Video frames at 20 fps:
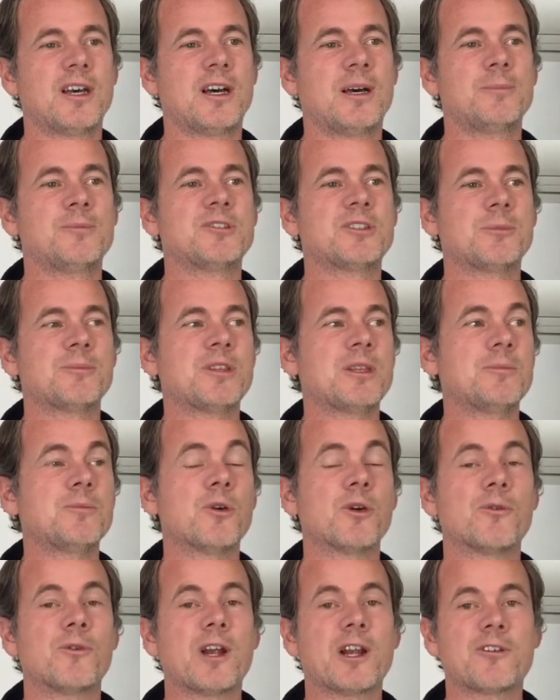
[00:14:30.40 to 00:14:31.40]
something
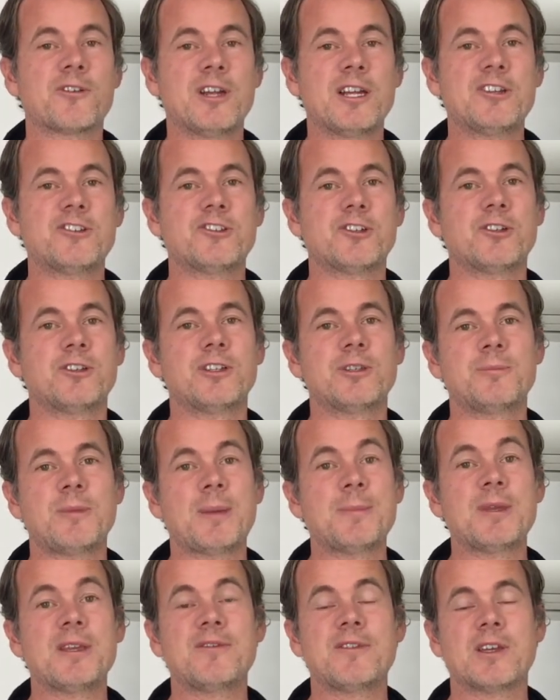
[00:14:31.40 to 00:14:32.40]
more recreational and
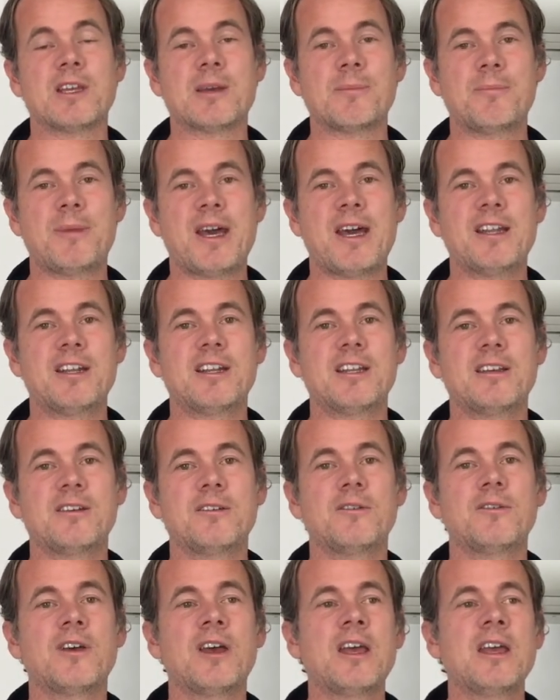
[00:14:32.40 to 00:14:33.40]
maybe even
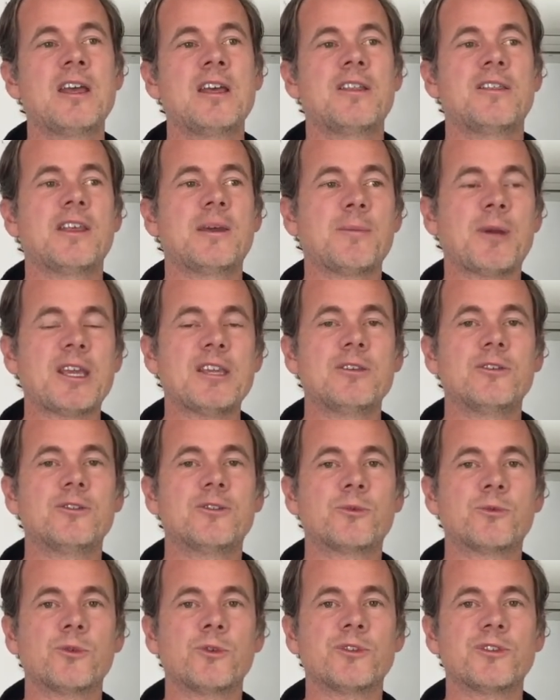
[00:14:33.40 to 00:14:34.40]
competitive. They might
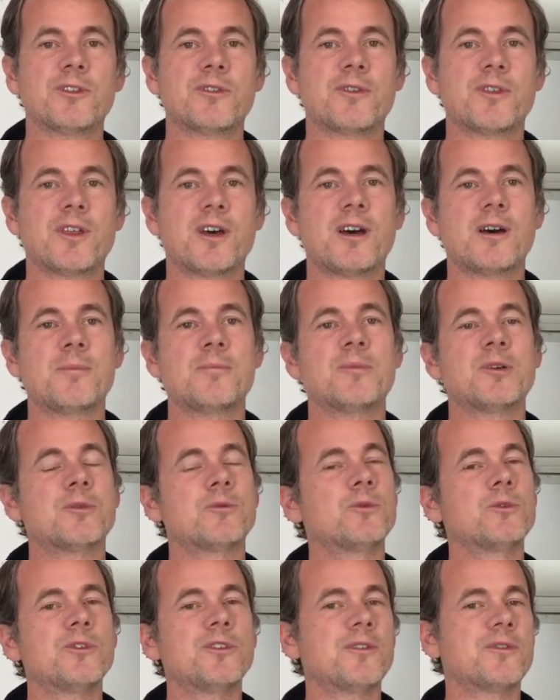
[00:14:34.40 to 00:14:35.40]
use rules of thumb, but
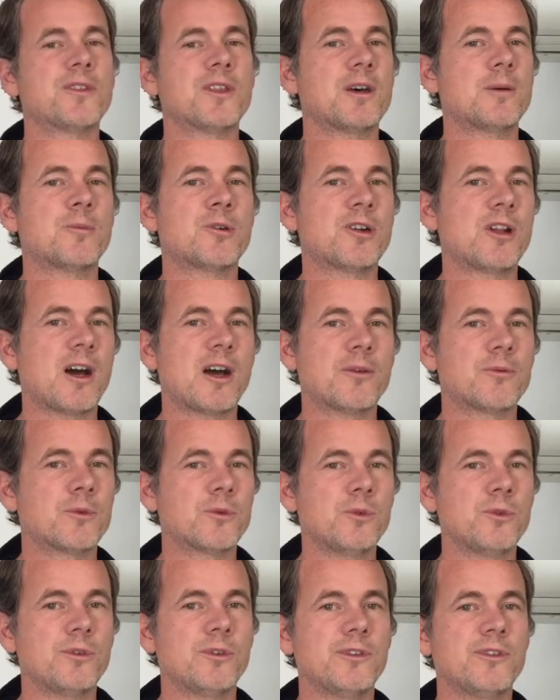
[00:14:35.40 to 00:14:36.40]
rules of thumb are not
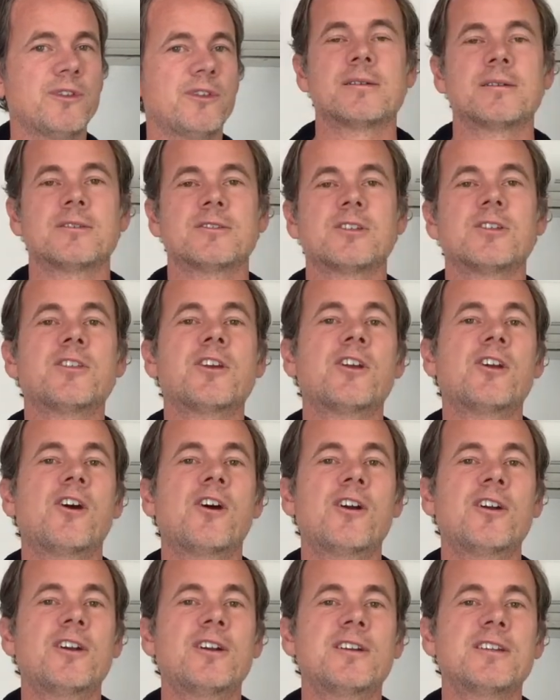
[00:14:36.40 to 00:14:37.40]
rules. So there
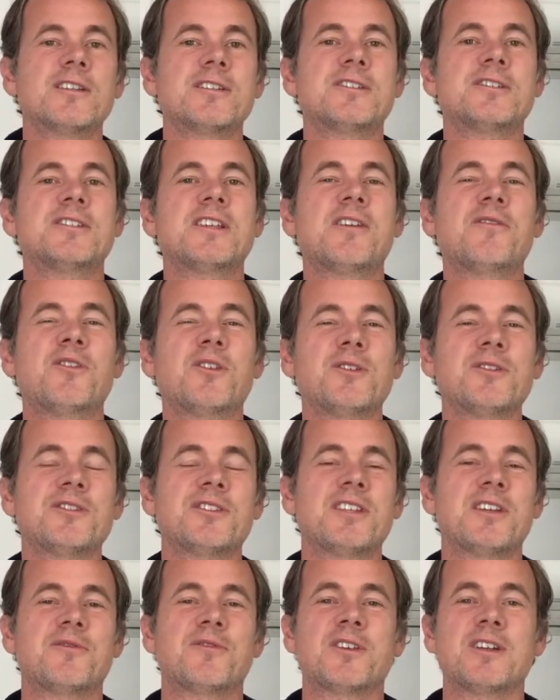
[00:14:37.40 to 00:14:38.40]
are several
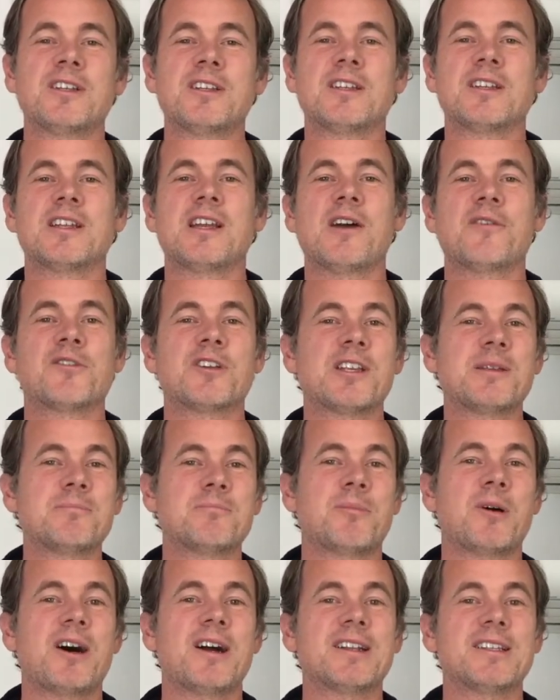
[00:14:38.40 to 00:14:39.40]
different governing
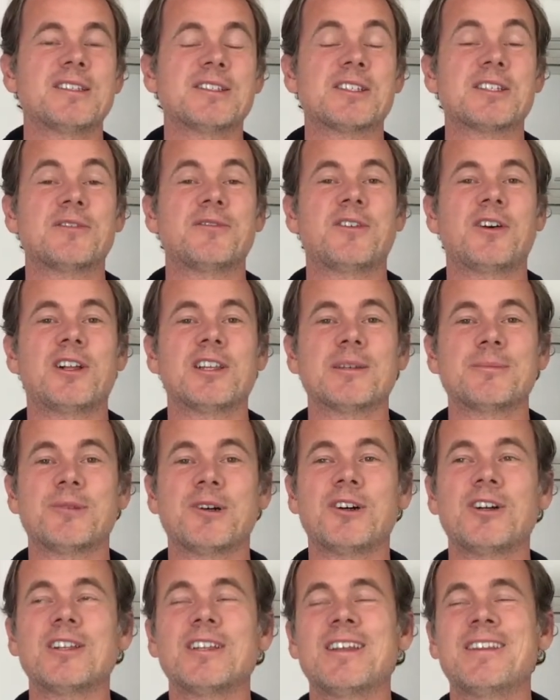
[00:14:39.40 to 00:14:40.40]
bodies to
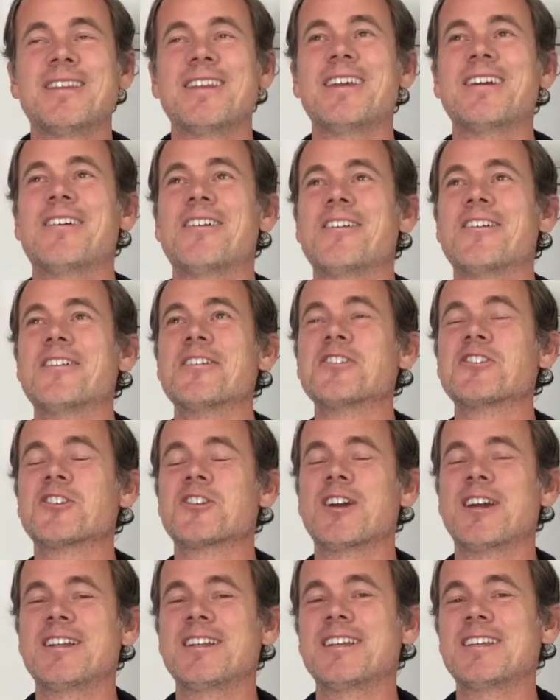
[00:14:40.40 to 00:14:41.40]
volleyball, and they are
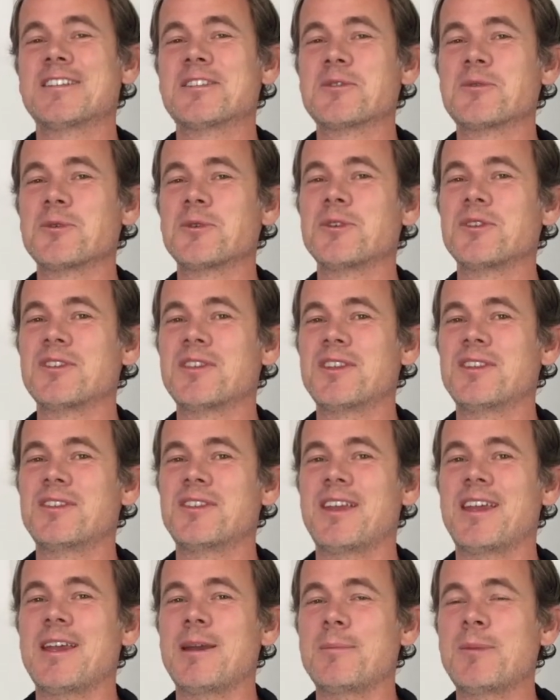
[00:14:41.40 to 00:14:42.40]
trying to get the rules the
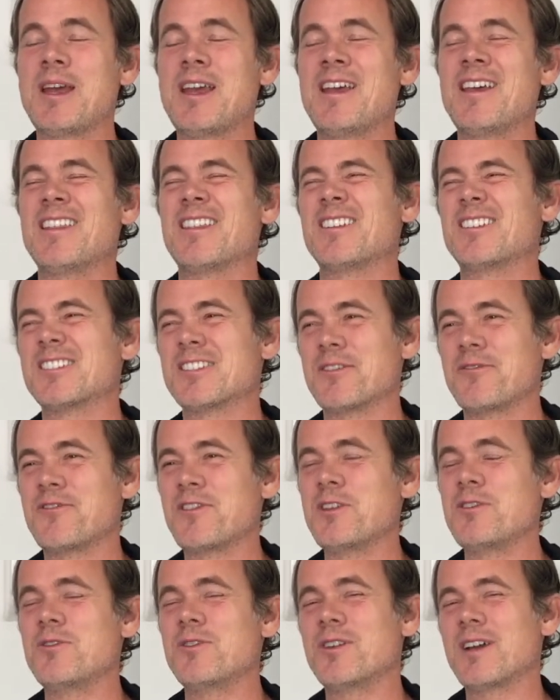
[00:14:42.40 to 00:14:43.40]
same. There's a
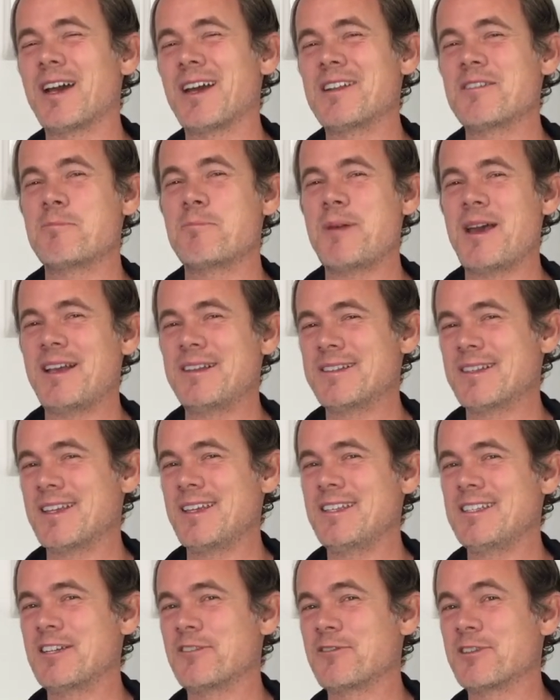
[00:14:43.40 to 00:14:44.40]
few kind of
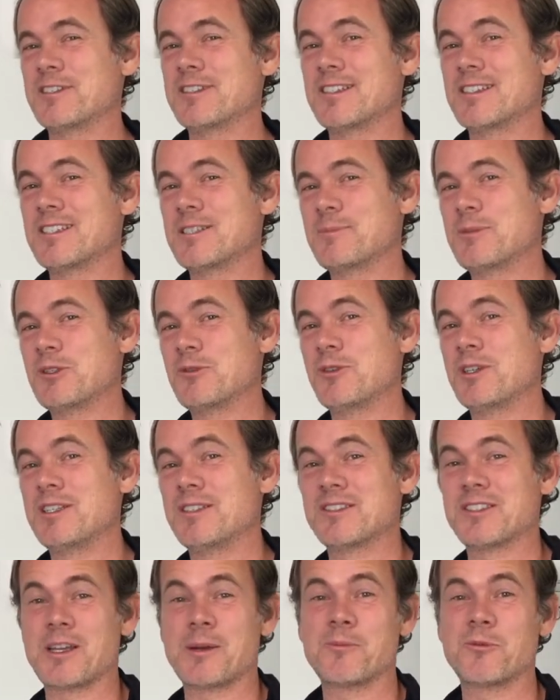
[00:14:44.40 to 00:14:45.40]
pesky differences between
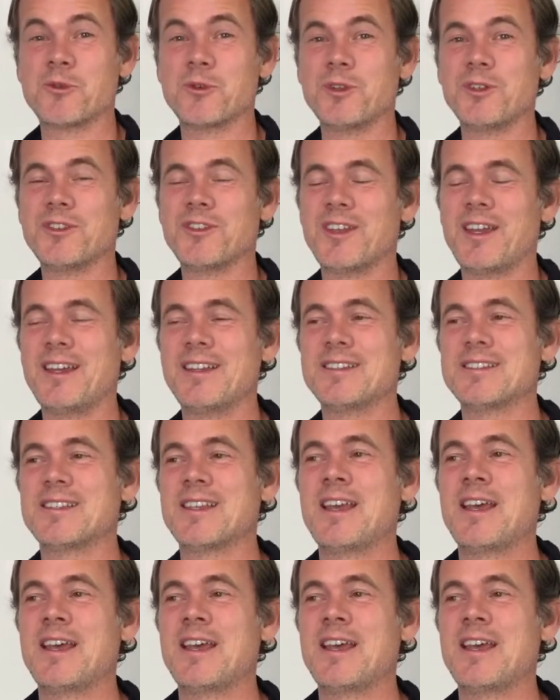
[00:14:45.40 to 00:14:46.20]
some rule sets.